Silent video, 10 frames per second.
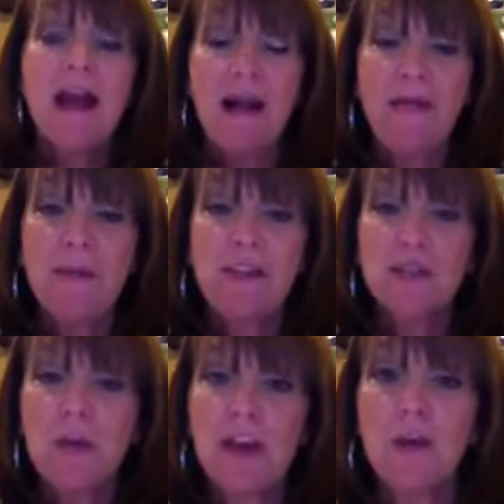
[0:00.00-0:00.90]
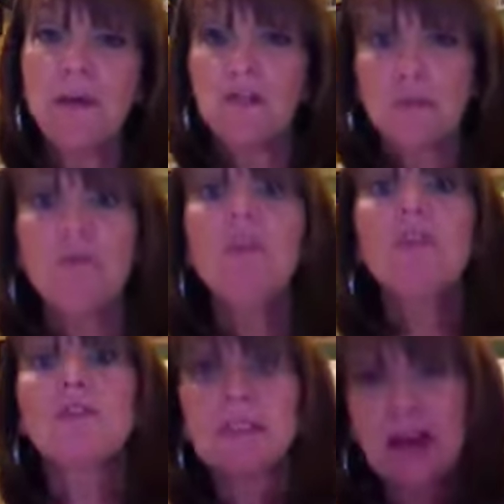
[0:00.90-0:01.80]
And the best way to go into a new
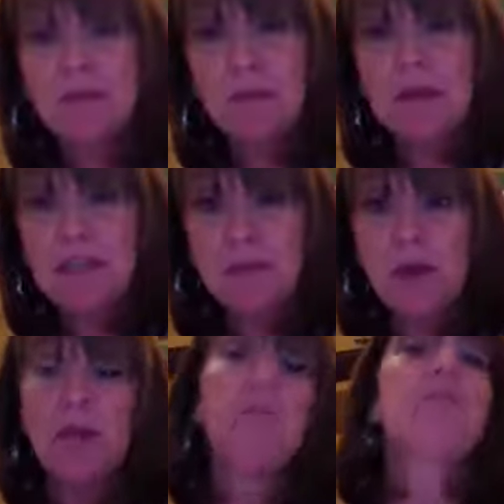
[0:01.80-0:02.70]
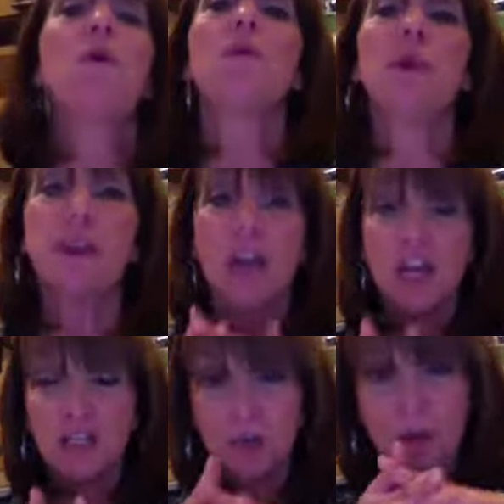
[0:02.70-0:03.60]
year is to have momentum going forward.
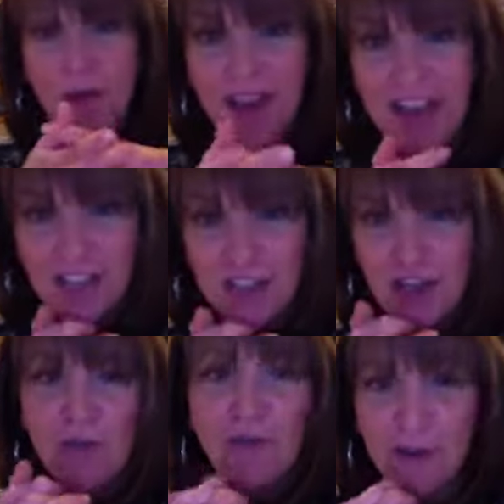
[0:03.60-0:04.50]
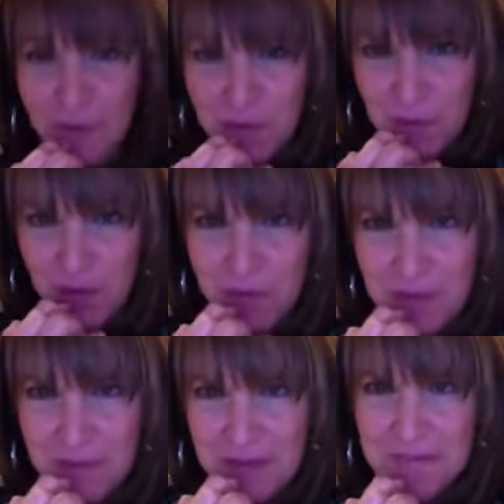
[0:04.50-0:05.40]
So I want to ask you, are you on board
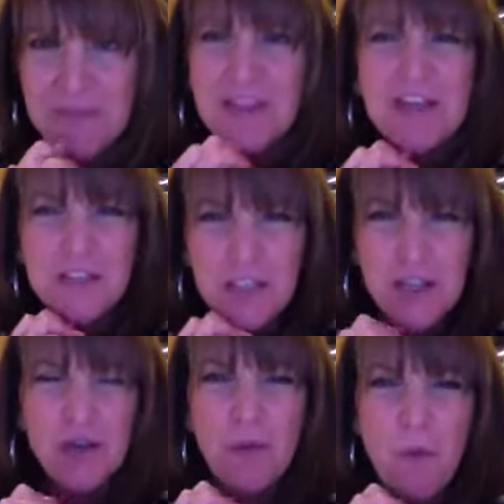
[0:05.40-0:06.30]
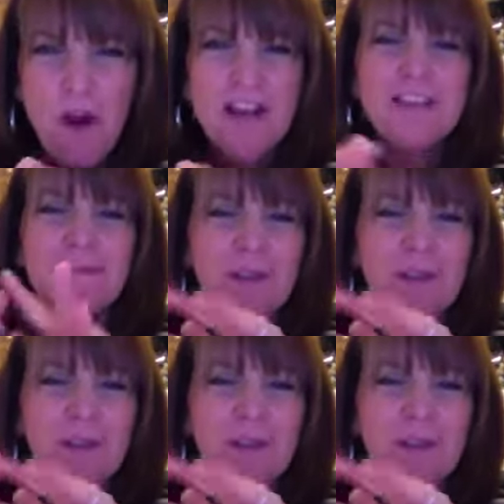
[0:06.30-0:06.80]
with me? Do you want to